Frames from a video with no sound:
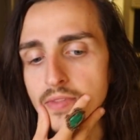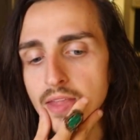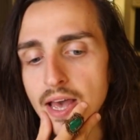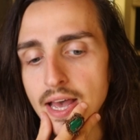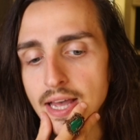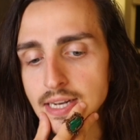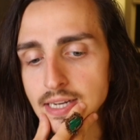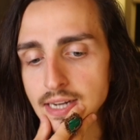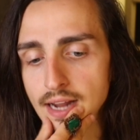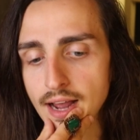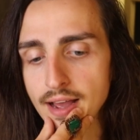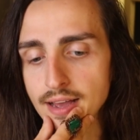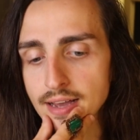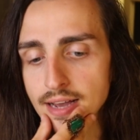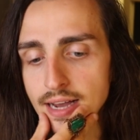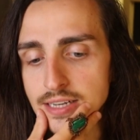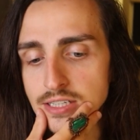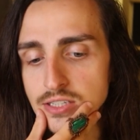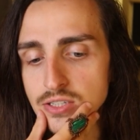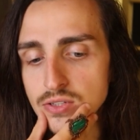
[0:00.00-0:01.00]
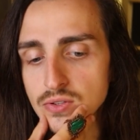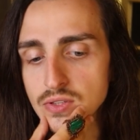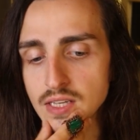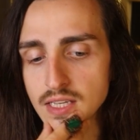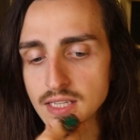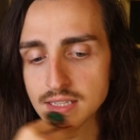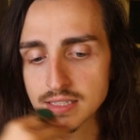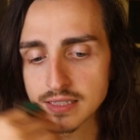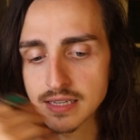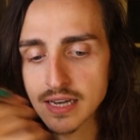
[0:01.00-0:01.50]
And I, I do
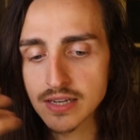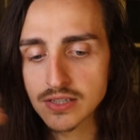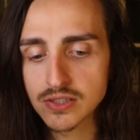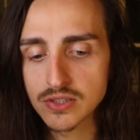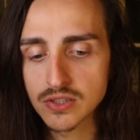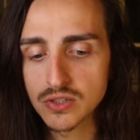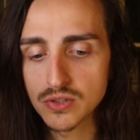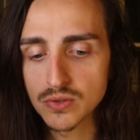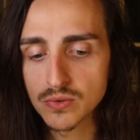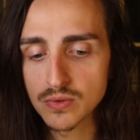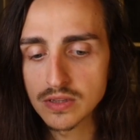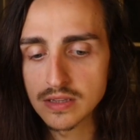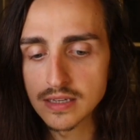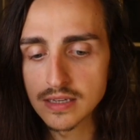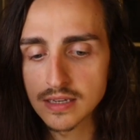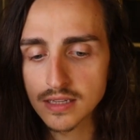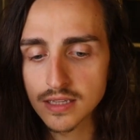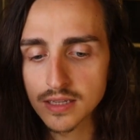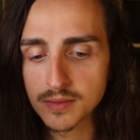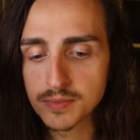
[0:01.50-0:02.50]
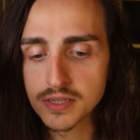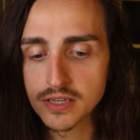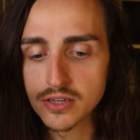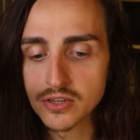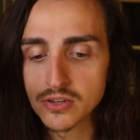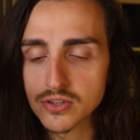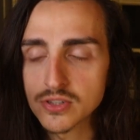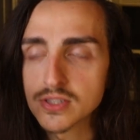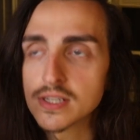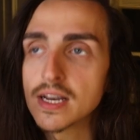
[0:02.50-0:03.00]
think this has to do with the eclipse
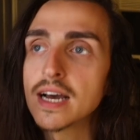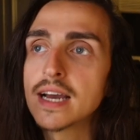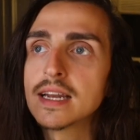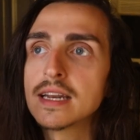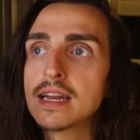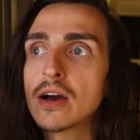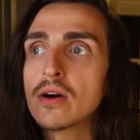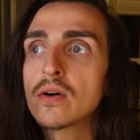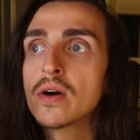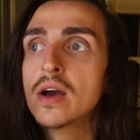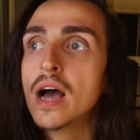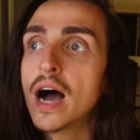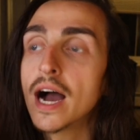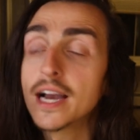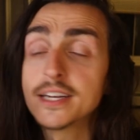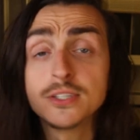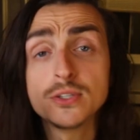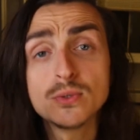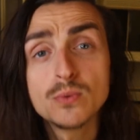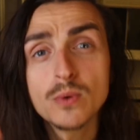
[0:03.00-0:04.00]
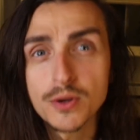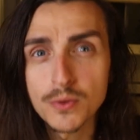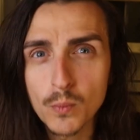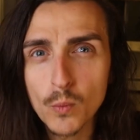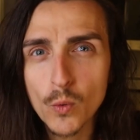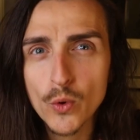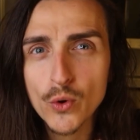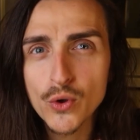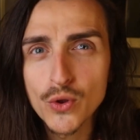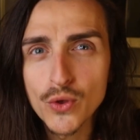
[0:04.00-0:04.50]
in your sign. Now, I do want to
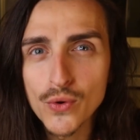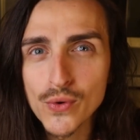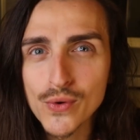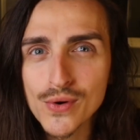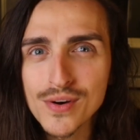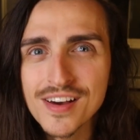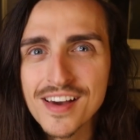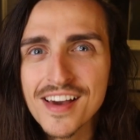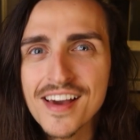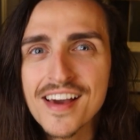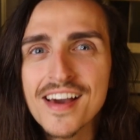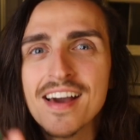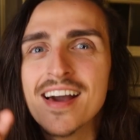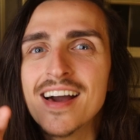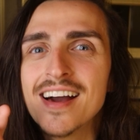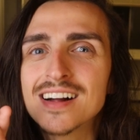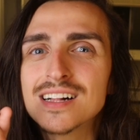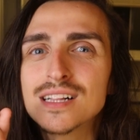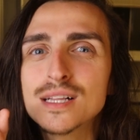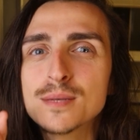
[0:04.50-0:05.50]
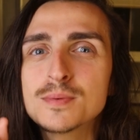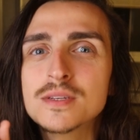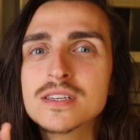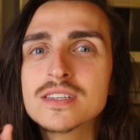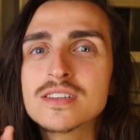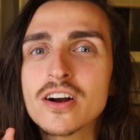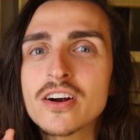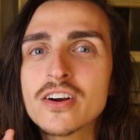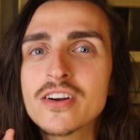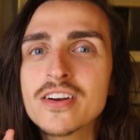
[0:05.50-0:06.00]
warn you
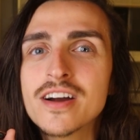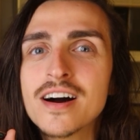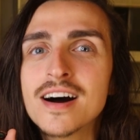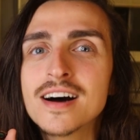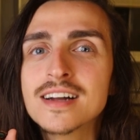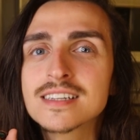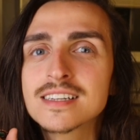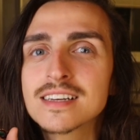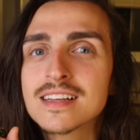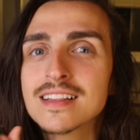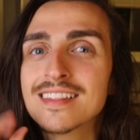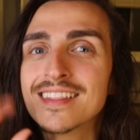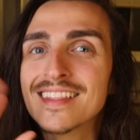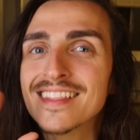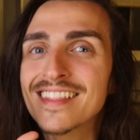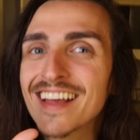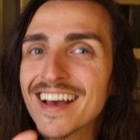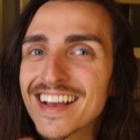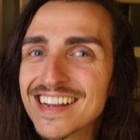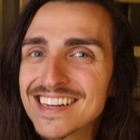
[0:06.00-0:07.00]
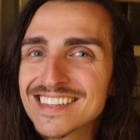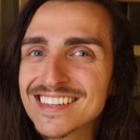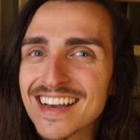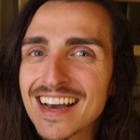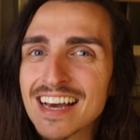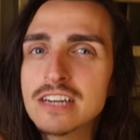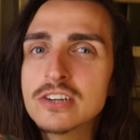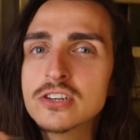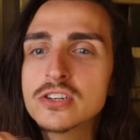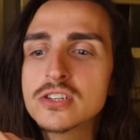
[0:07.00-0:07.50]
eclipses are not light
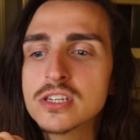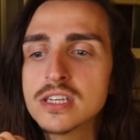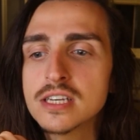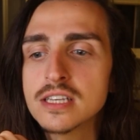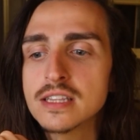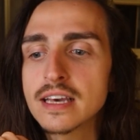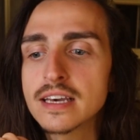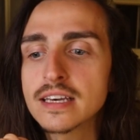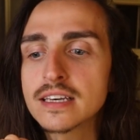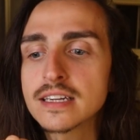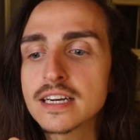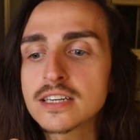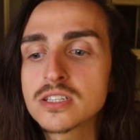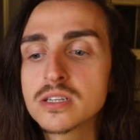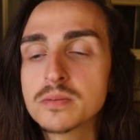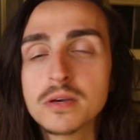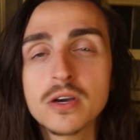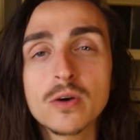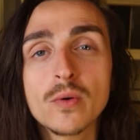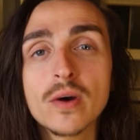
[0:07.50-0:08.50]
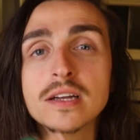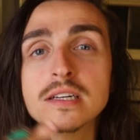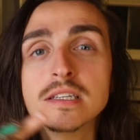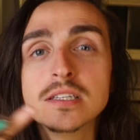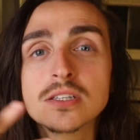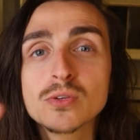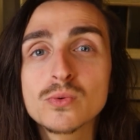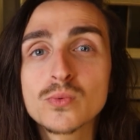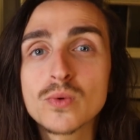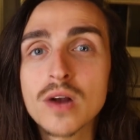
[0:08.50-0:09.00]
energy. They can actually be quite
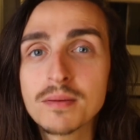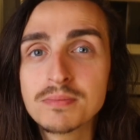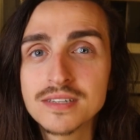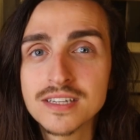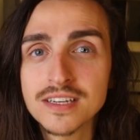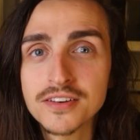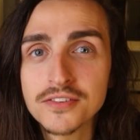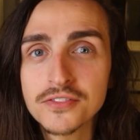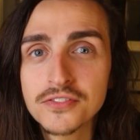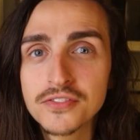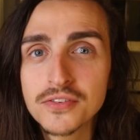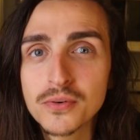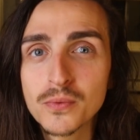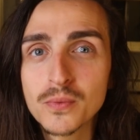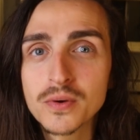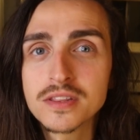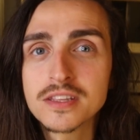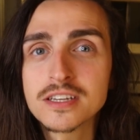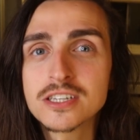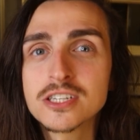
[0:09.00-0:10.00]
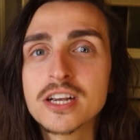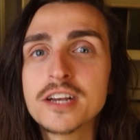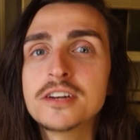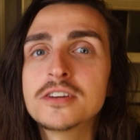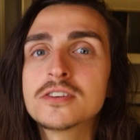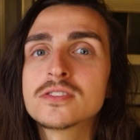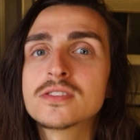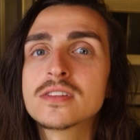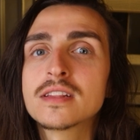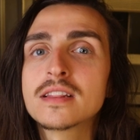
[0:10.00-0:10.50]
disruptive with the
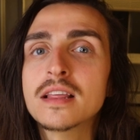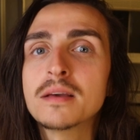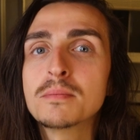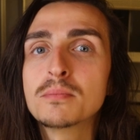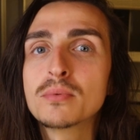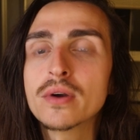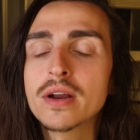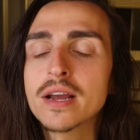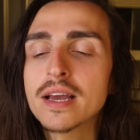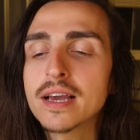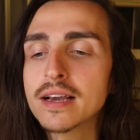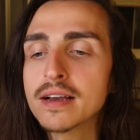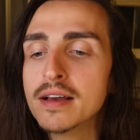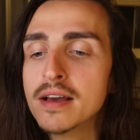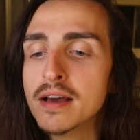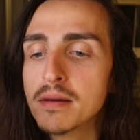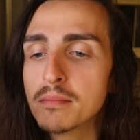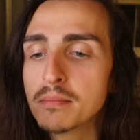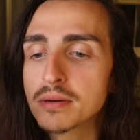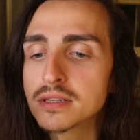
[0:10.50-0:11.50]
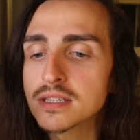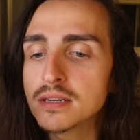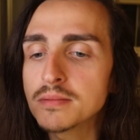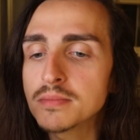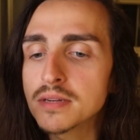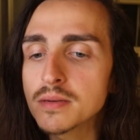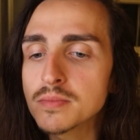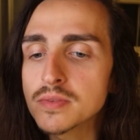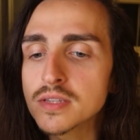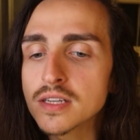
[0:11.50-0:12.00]
changes that they bring. But
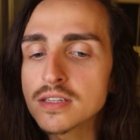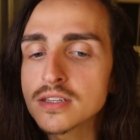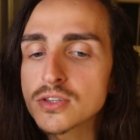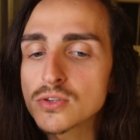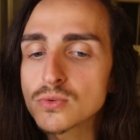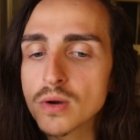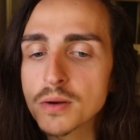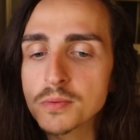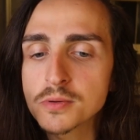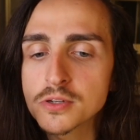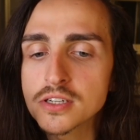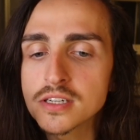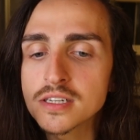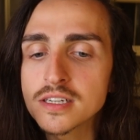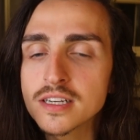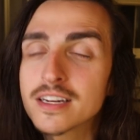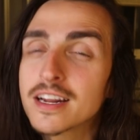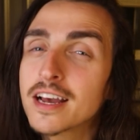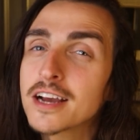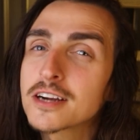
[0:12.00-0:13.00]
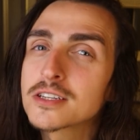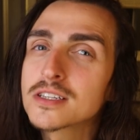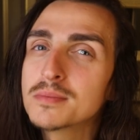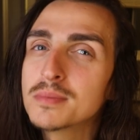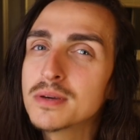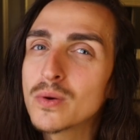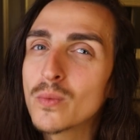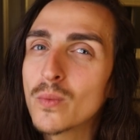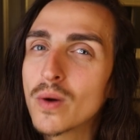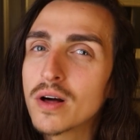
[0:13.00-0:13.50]
sometimes that disruption can actually
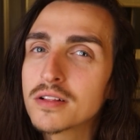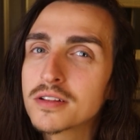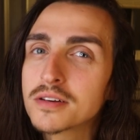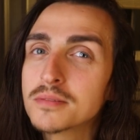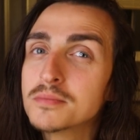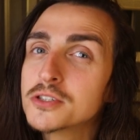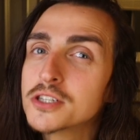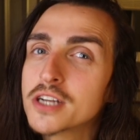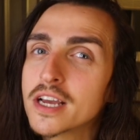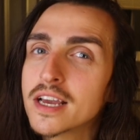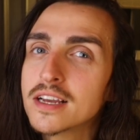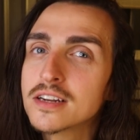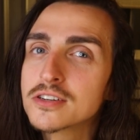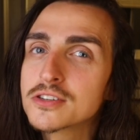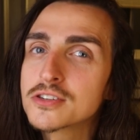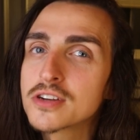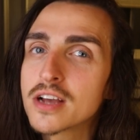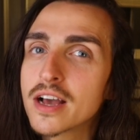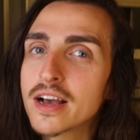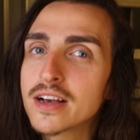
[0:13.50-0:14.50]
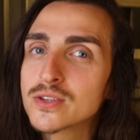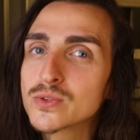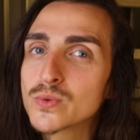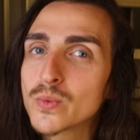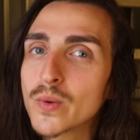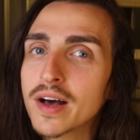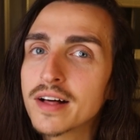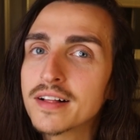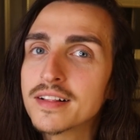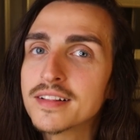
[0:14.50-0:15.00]
be a welcome change as
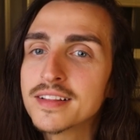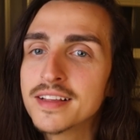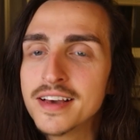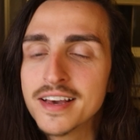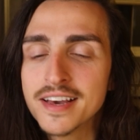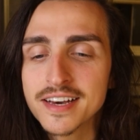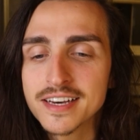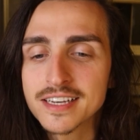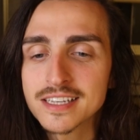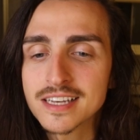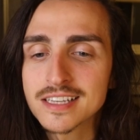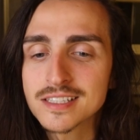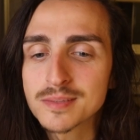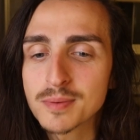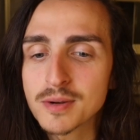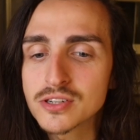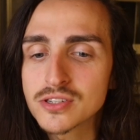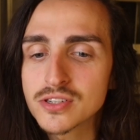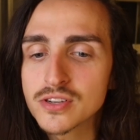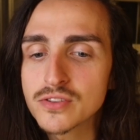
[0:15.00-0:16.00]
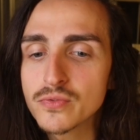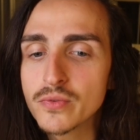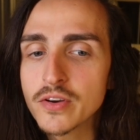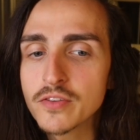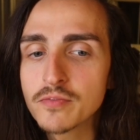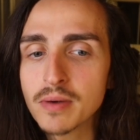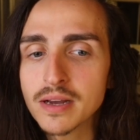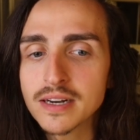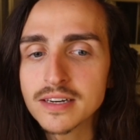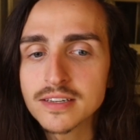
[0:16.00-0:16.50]
well, especially if
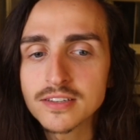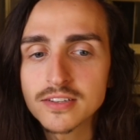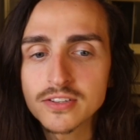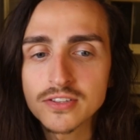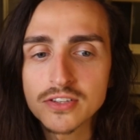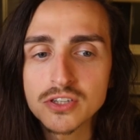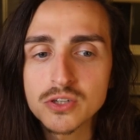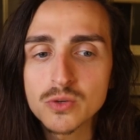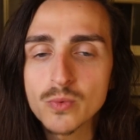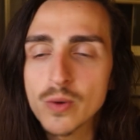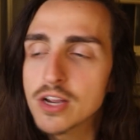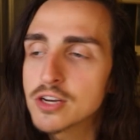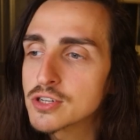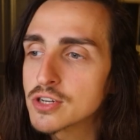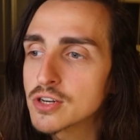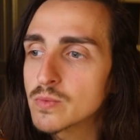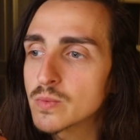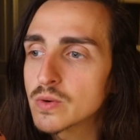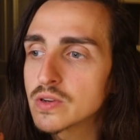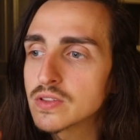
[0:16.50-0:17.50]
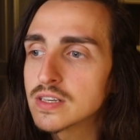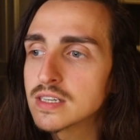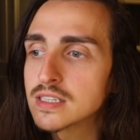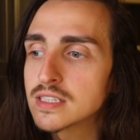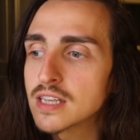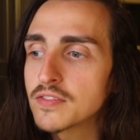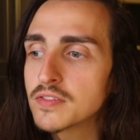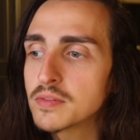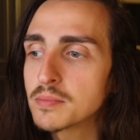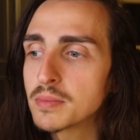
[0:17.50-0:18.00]
we've been in a situation where
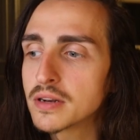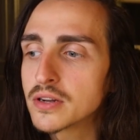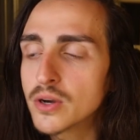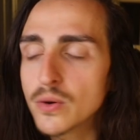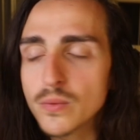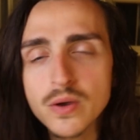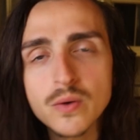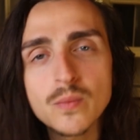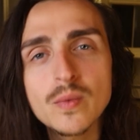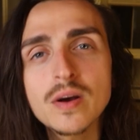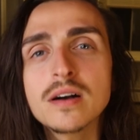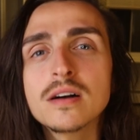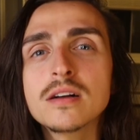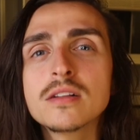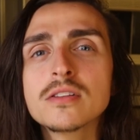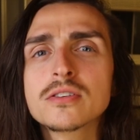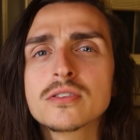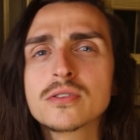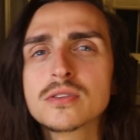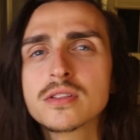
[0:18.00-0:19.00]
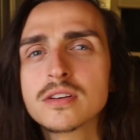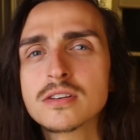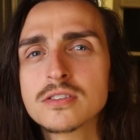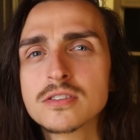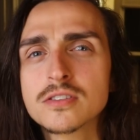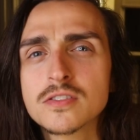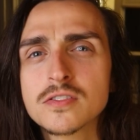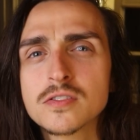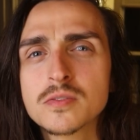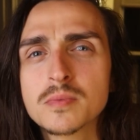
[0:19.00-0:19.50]
things haven't been going well or
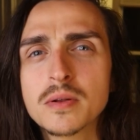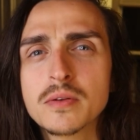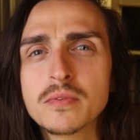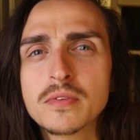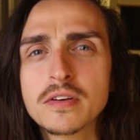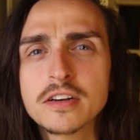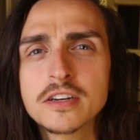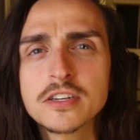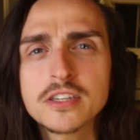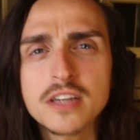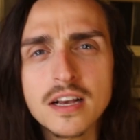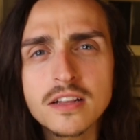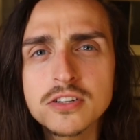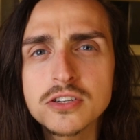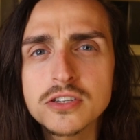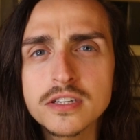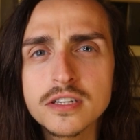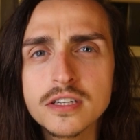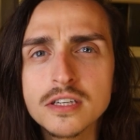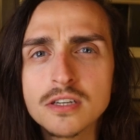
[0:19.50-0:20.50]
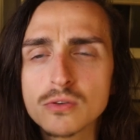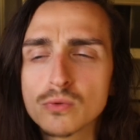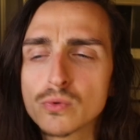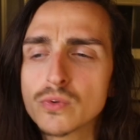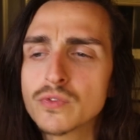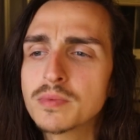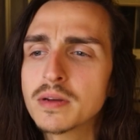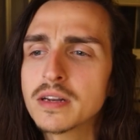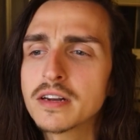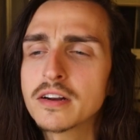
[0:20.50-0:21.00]
they've just been very challenging or
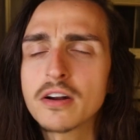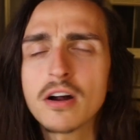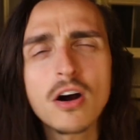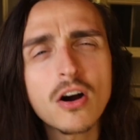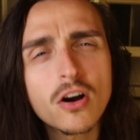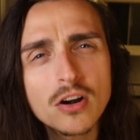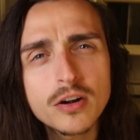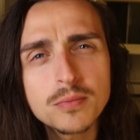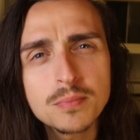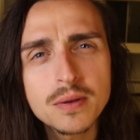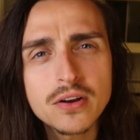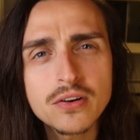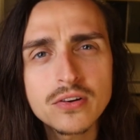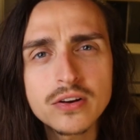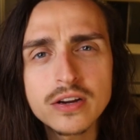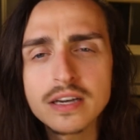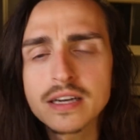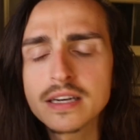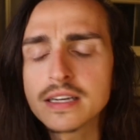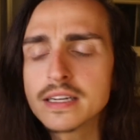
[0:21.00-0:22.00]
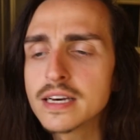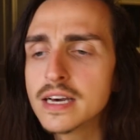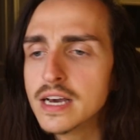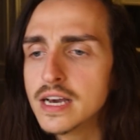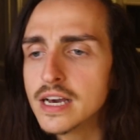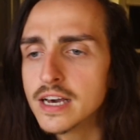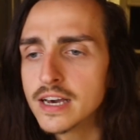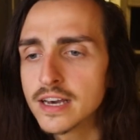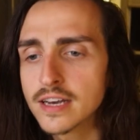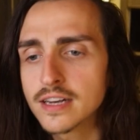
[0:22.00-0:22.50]
we've been in a hard period.
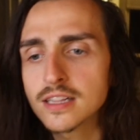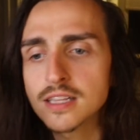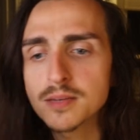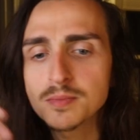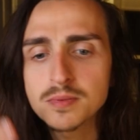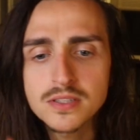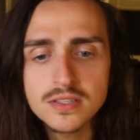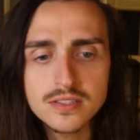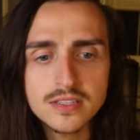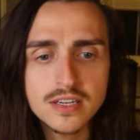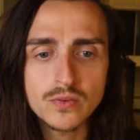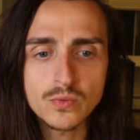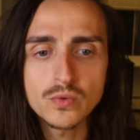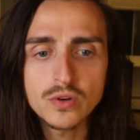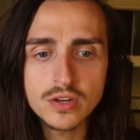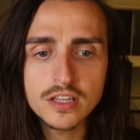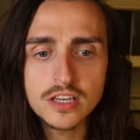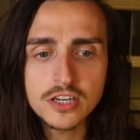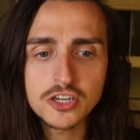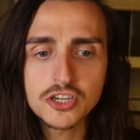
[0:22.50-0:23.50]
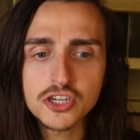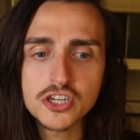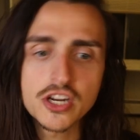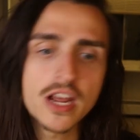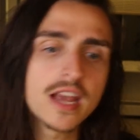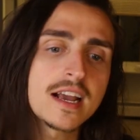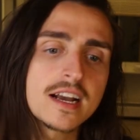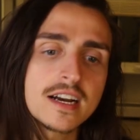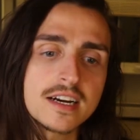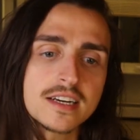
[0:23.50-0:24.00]
Eclipses can really
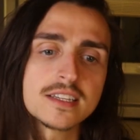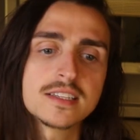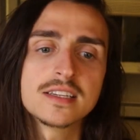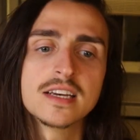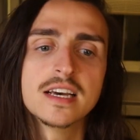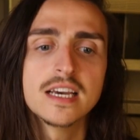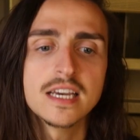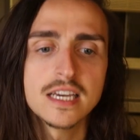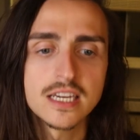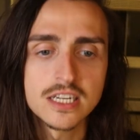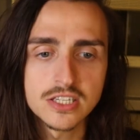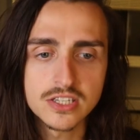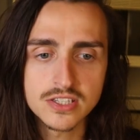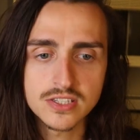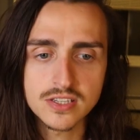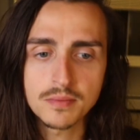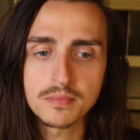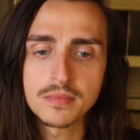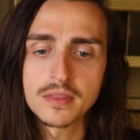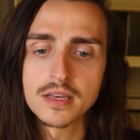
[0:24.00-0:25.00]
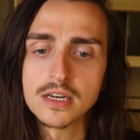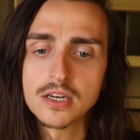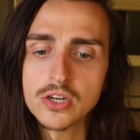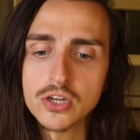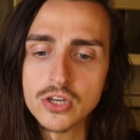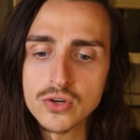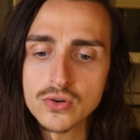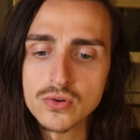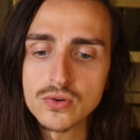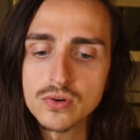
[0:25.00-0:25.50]
shake us into something
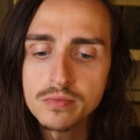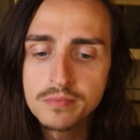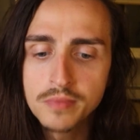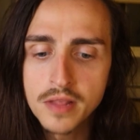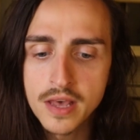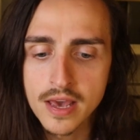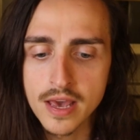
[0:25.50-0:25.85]
new.